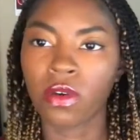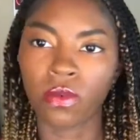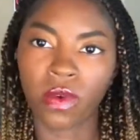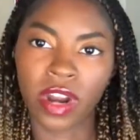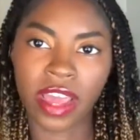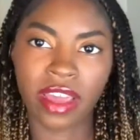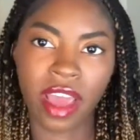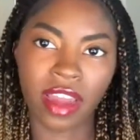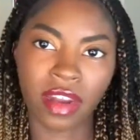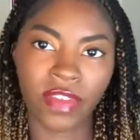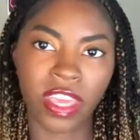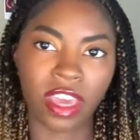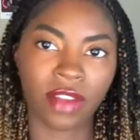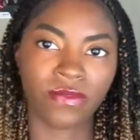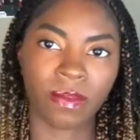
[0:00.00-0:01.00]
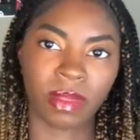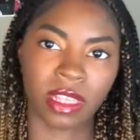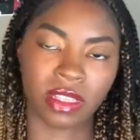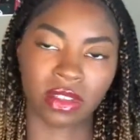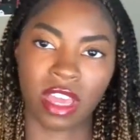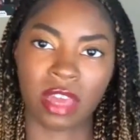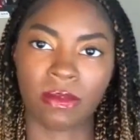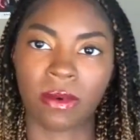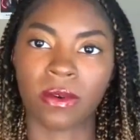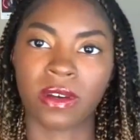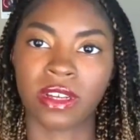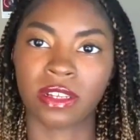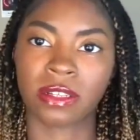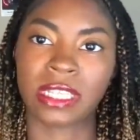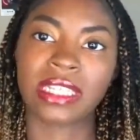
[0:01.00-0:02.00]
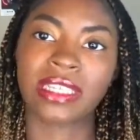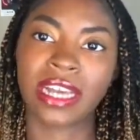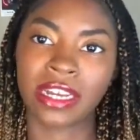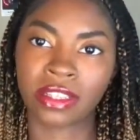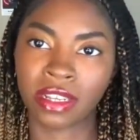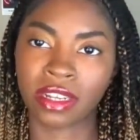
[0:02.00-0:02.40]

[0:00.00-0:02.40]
What I kind of get from this label is, yes,